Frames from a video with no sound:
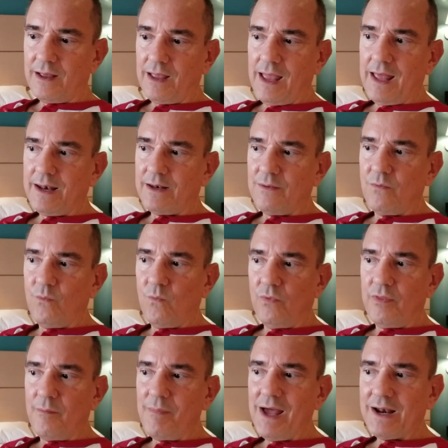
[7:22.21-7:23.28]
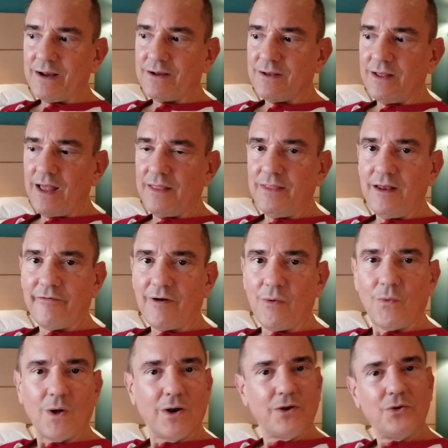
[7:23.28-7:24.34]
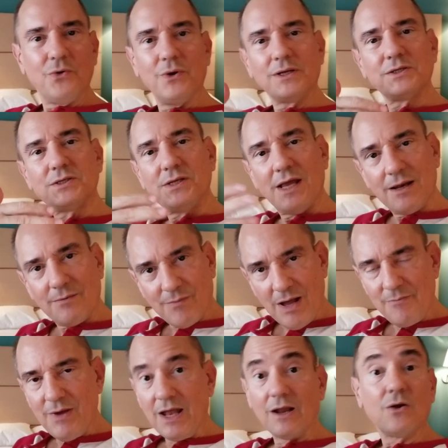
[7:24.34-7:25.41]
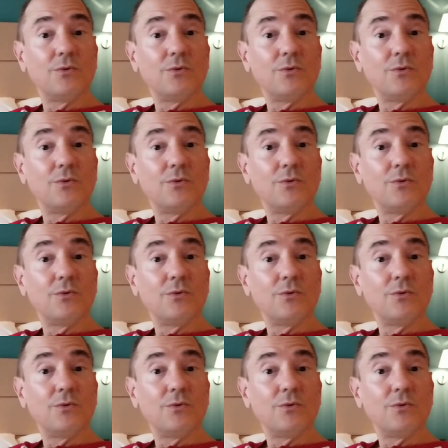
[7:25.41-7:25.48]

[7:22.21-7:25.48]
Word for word: and the medic, and then if I wanted to extend my medic,